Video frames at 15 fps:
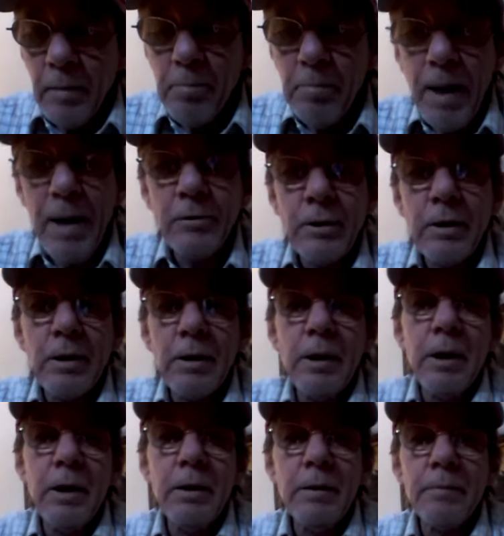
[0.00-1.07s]

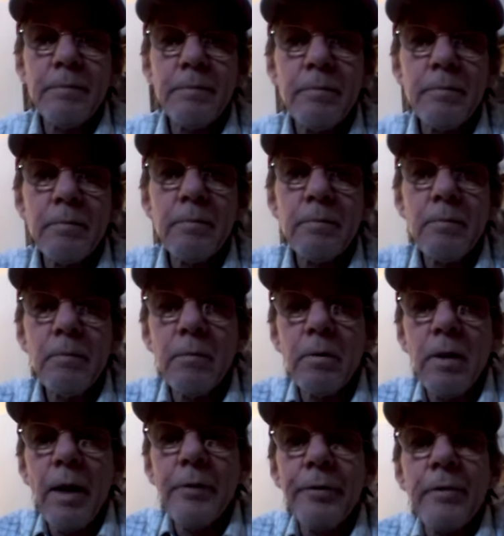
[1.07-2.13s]
basically,
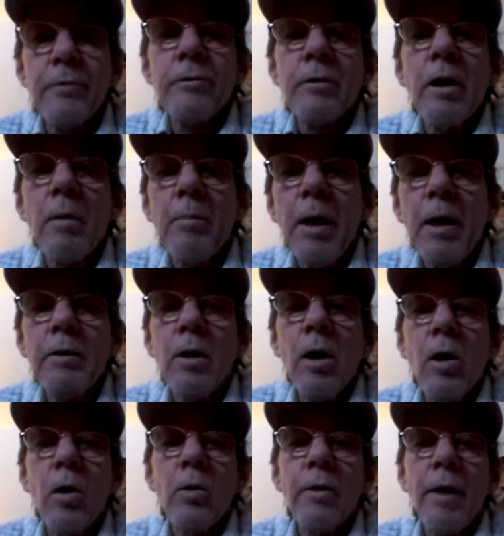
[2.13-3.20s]
let the CMA
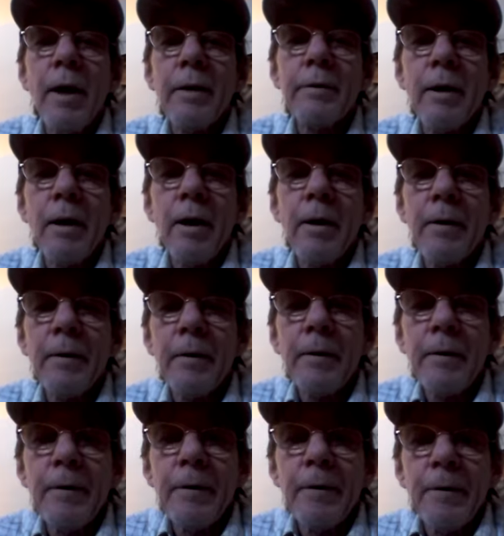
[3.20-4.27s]
know that
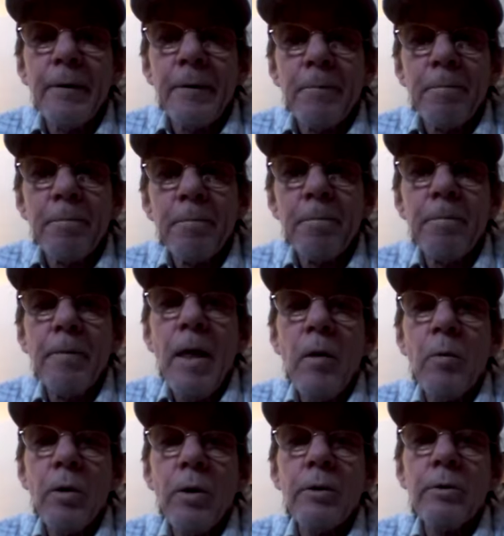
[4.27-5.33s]

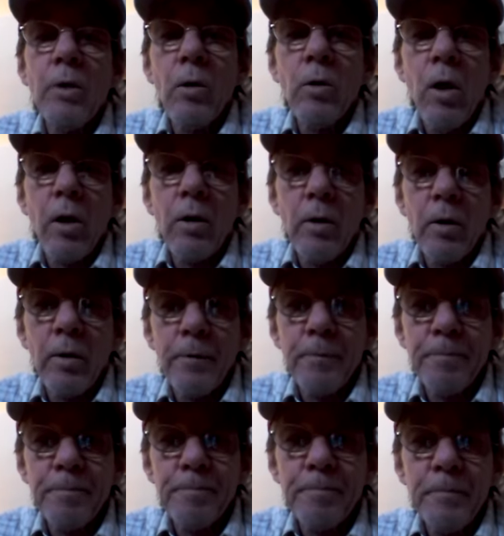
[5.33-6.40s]
they were no longer
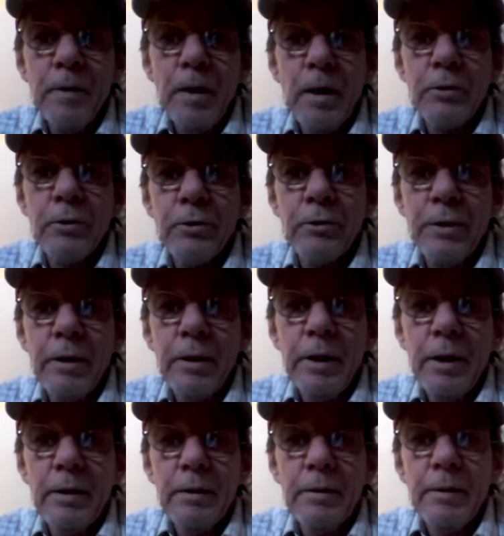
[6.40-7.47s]
interested
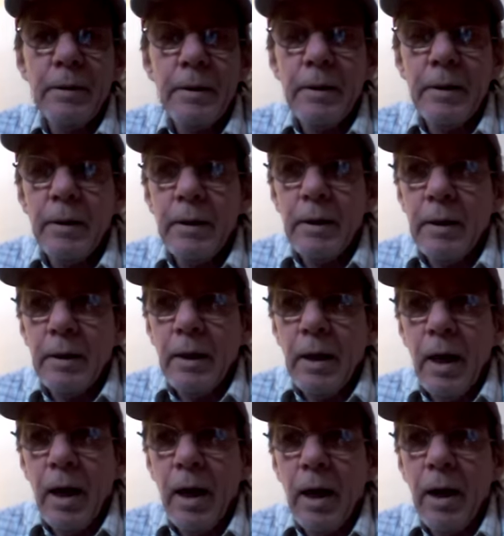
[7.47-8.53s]
in
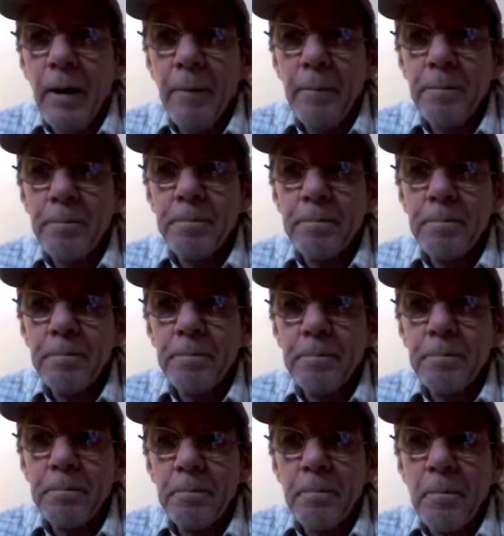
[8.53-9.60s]
um,
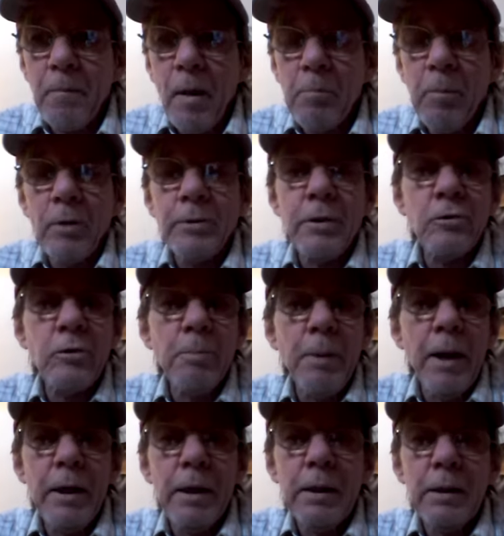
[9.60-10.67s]

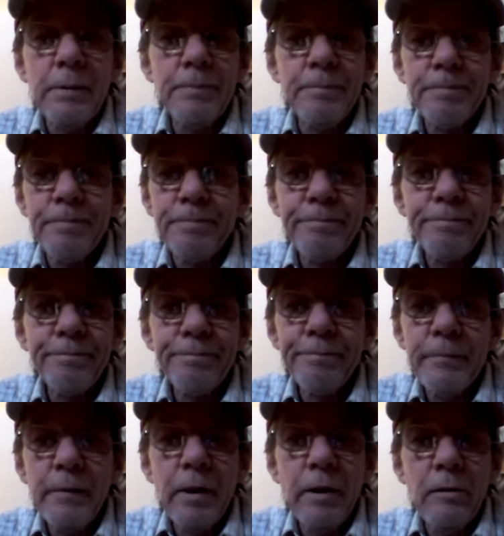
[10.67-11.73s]
participating
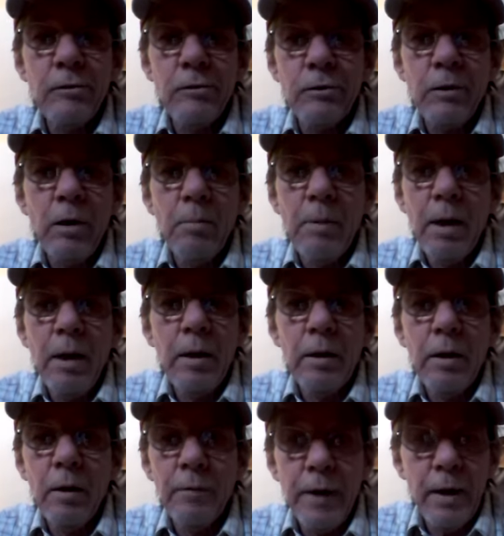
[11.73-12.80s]
in
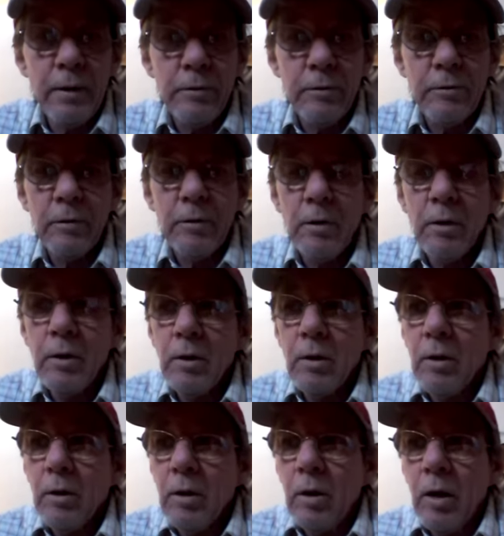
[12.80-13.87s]
CMA events
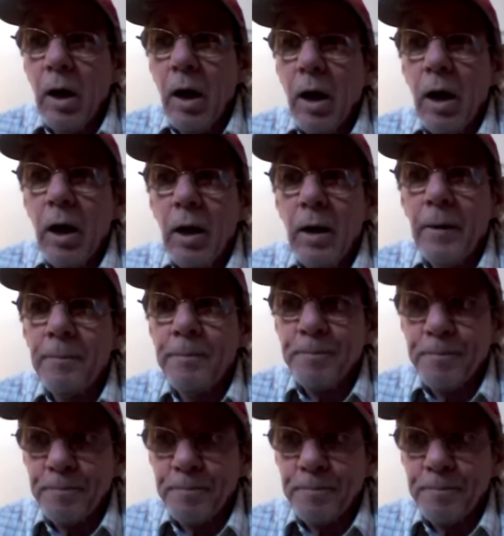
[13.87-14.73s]
uh,